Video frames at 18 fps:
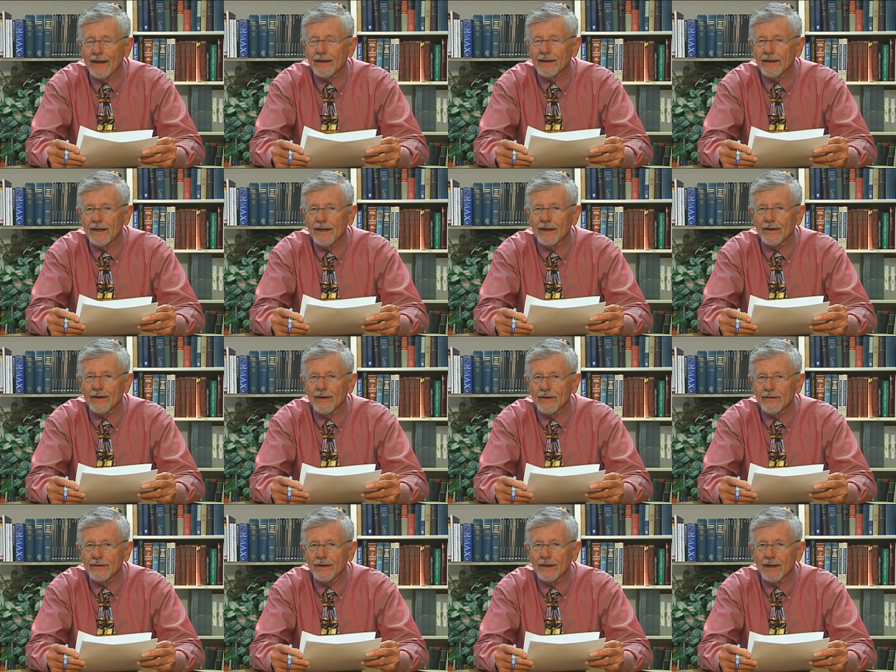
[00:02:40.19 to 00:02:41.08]

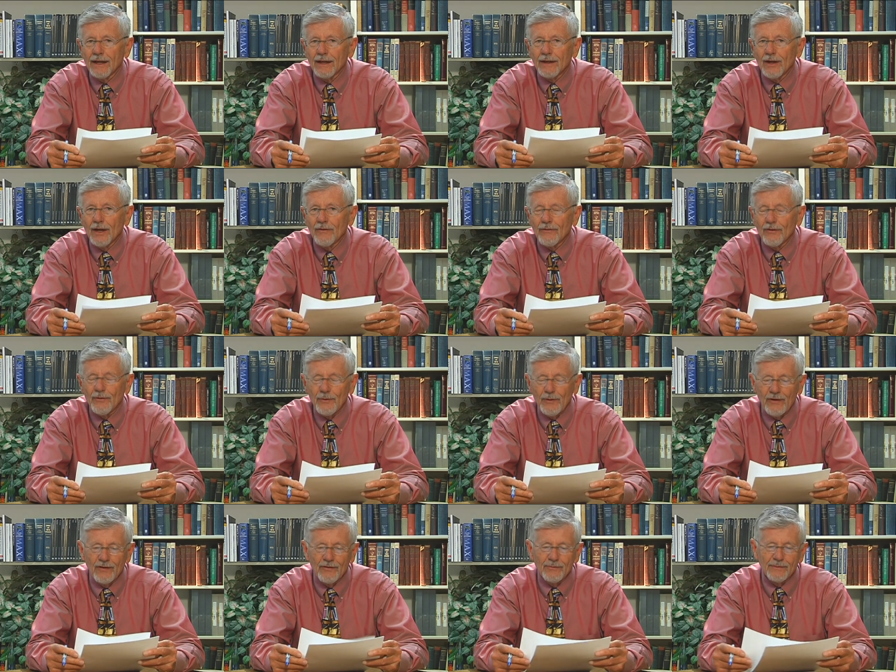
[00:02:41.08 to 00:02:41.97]
inherited a love of
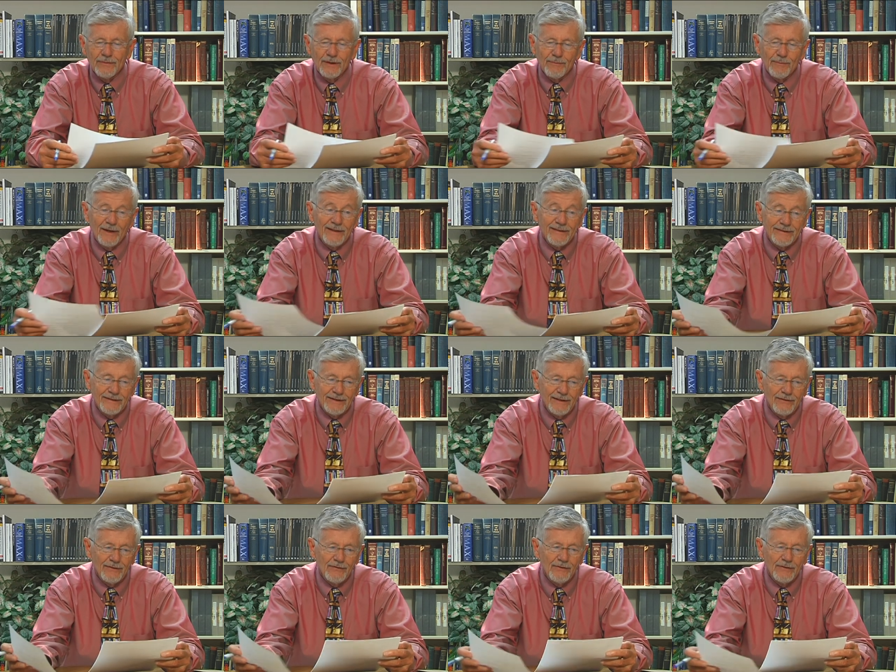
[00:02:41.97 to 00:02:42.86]
him
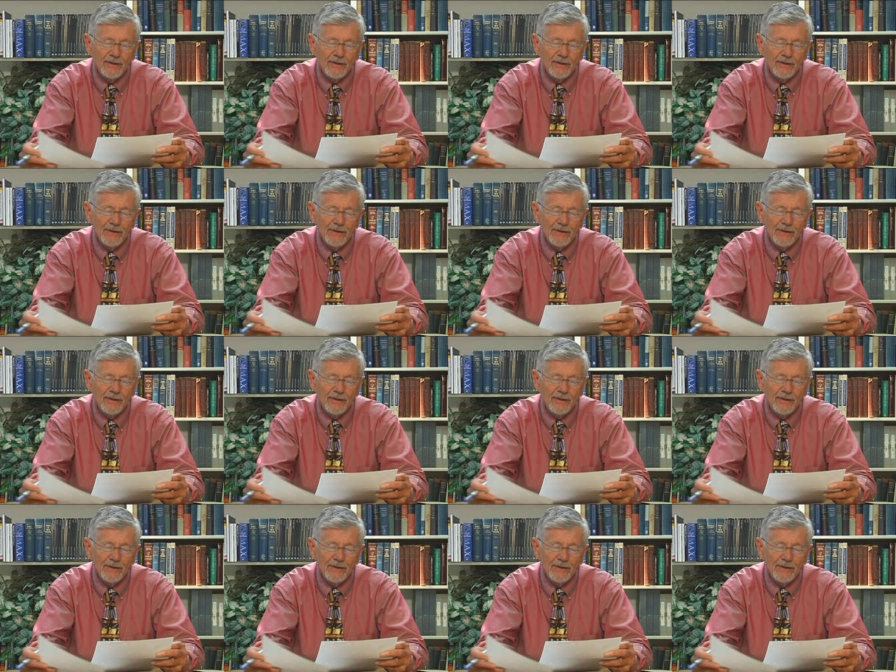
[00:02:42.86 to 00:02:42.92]
myself.